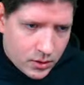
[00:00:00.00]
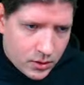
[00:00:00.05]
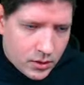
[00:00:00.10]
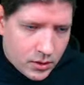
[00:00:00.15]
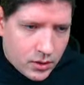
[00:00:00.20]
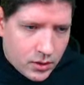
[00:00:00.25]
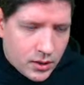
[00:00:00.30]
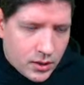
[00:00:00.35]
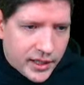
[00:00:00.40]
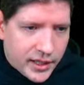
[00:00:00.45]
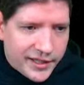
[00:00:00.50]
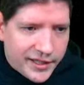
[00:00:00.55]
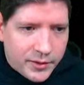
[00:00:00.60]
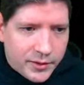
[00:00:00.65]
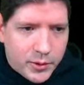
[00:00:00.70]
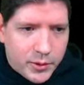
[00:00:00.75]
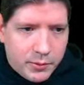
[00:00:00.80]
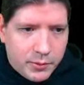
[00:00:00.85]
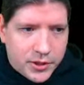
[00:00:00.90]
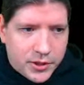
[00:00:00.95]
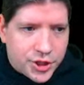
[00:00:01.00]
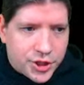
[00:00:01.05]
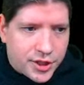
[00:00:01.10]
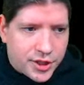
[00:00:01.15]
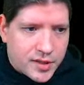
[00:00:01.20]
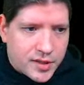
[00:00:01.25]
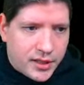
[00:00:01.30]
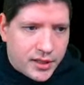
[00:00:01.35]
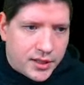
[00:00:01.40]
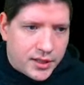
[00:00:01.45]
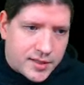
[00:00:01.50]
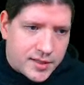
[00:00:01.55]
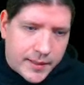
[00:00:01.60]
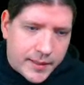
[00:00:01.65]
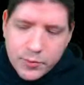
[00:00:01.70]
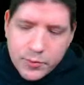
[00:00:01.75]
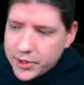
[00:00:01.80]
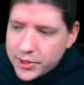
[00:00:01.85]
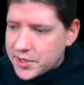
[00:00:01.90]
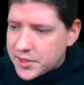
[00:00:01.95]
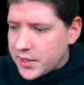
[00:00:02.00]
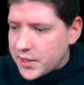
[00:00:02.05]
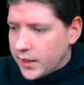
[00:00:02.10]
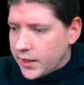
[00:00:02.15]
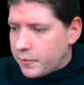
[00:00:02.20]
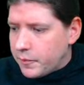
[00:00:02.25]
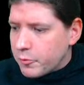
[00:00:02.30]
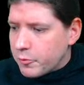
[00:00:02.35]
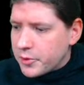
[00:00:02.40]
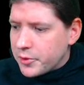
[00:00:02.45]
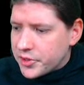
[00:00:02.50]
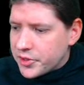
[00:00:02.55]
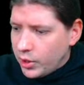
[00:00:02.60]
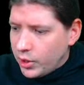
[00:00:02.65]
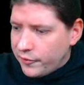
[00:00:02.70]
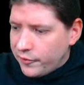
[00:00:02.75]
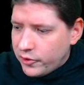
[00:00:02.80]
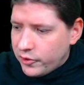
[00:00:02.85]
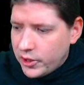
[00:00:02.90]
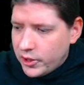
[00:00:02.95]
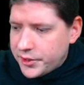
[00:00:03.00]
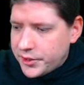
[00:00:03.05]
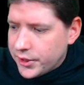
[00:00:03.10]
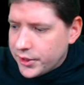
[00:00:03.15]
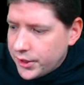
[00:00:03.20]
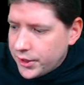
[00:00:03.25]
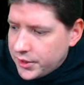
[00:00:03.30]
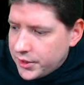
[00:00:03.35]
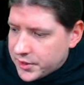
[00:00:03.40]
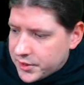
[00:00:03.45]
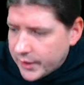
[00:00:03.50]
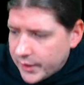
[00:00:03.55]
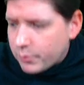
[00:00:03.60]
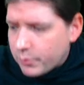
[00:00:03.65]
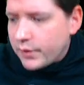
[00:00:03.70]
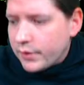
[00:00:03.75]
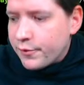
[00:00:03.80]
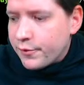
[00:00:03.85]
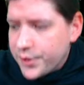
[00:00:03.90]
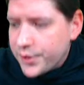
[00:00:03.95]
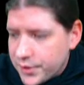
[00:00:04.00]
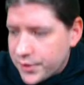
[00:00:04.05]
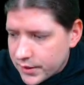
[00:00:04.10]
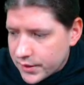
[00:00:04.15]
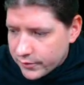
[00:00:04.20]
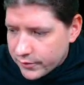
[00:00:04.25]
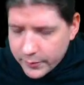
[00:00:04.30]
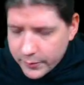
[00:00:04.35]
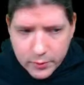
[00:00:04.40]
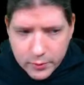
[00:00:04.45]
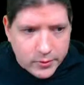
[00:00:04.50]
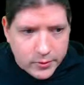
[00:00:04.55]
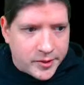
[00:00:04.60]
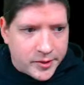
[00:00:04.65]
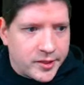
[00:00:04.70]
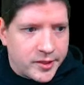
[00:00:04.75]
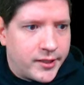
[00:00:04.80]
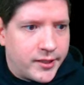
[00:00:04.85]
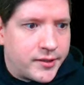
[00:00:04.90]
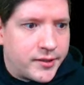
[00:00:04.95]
And then we will just, in a separate step, resolve all the subreferences from the rule slice.